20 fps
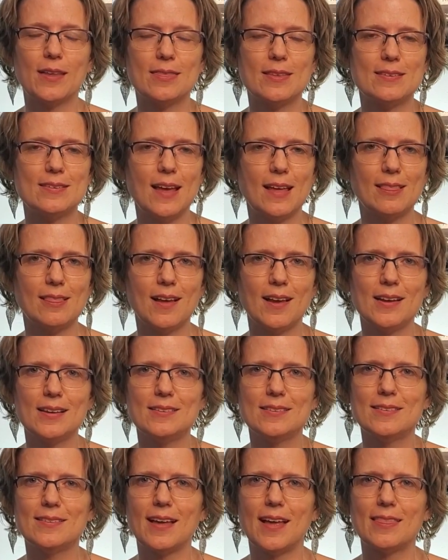at the
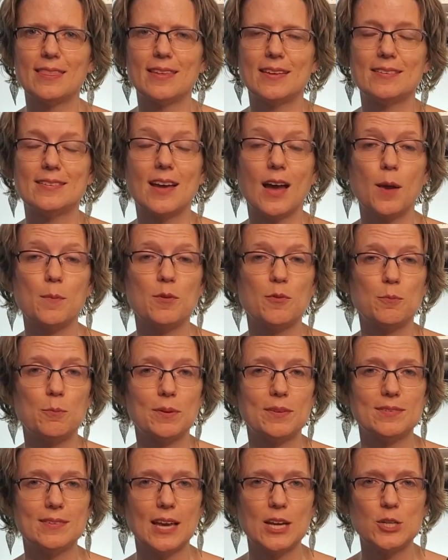deadlines at the time of
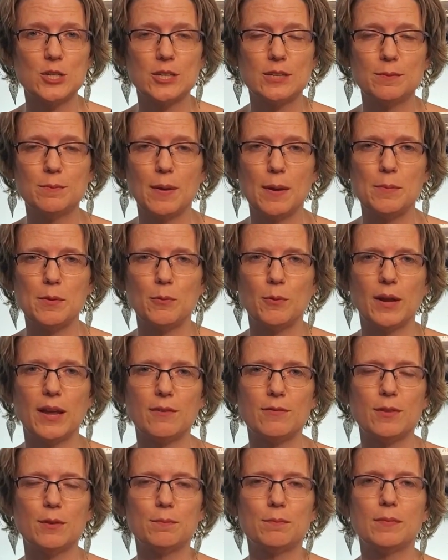possession. Maybe we
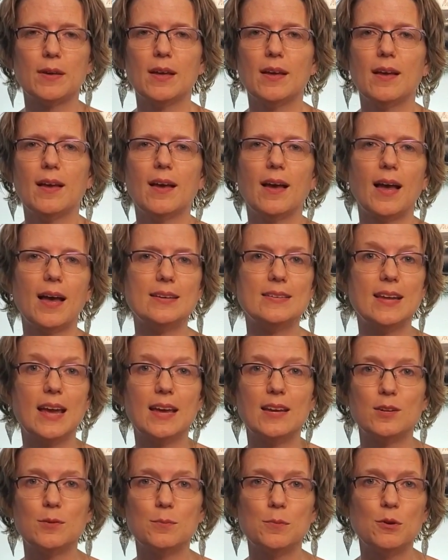give them a
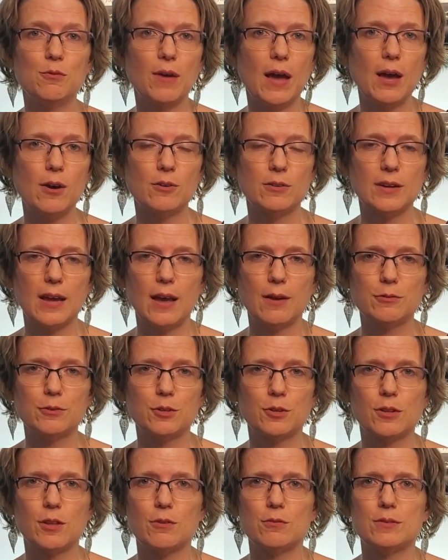day to move out
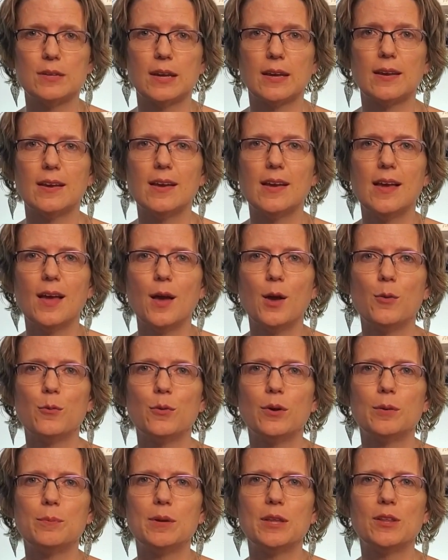after closing.
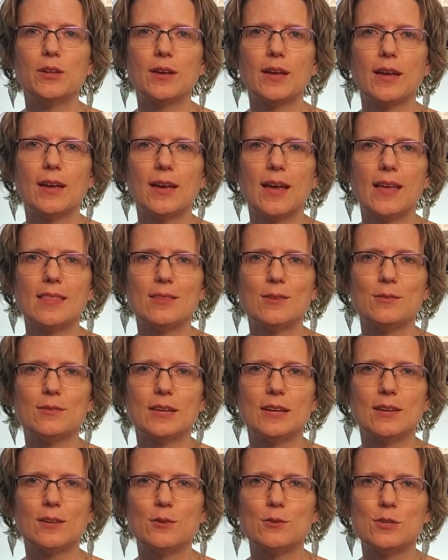We'll be looking at those
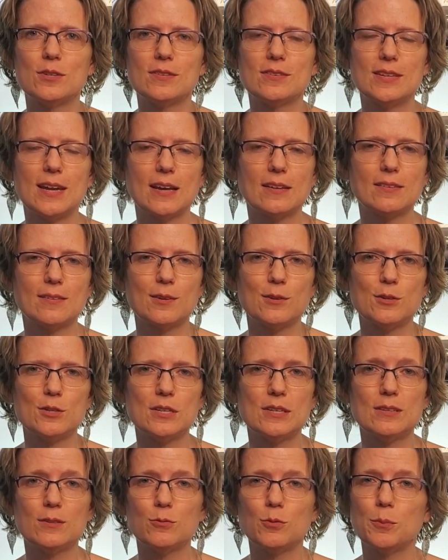inclusions and
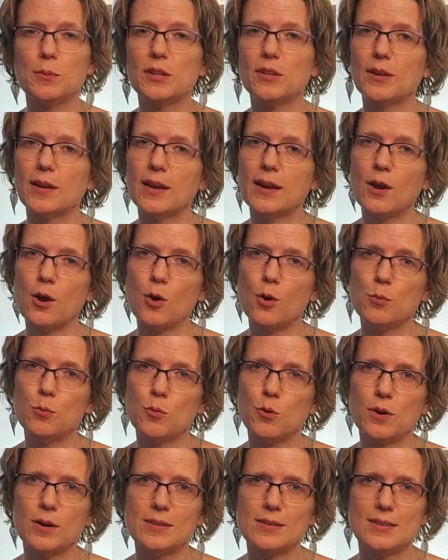exclusions. We'll be looking at a home
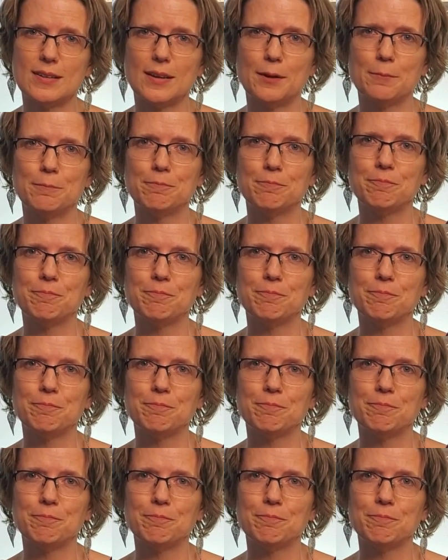warranty